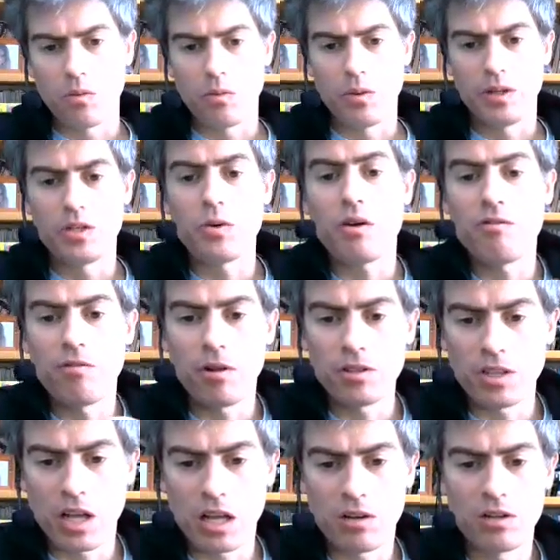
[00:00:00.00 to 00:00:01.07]
we do have fault
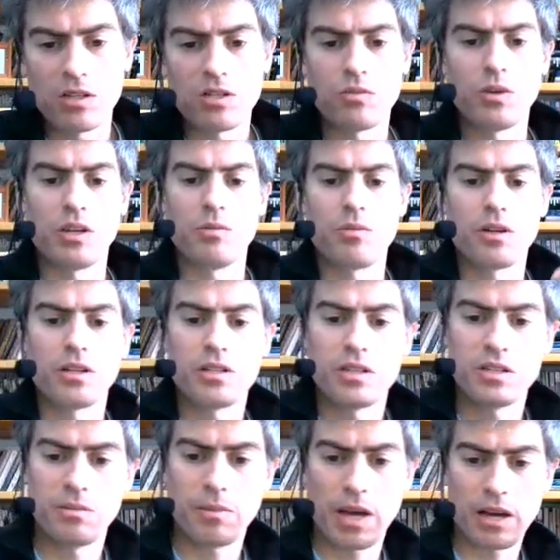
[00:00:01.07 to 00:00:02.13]
tolerance. We can bring the
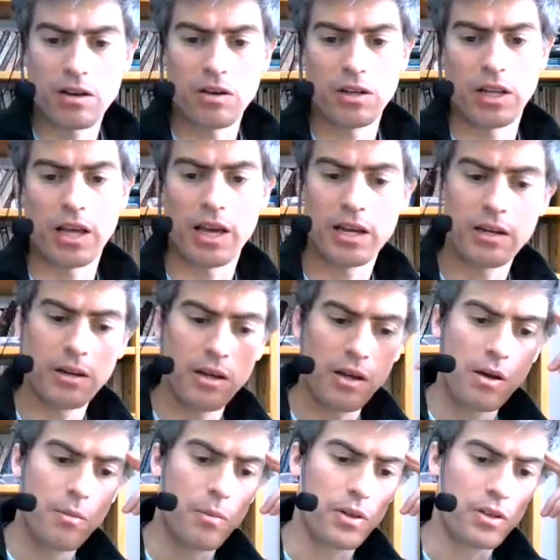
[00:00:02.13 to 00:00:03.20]
system back online,
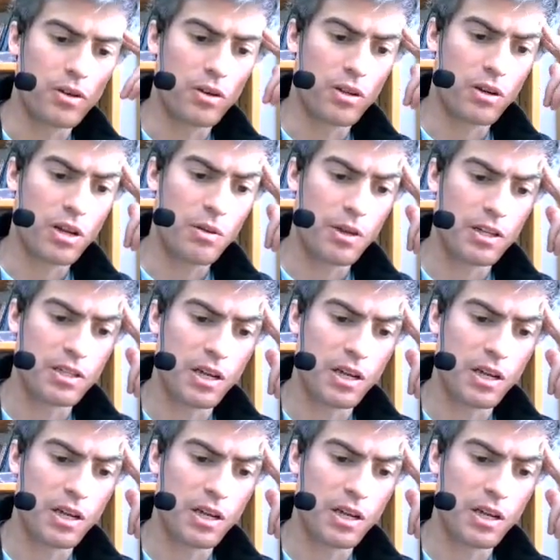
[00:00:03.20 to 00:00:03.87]
but there can be a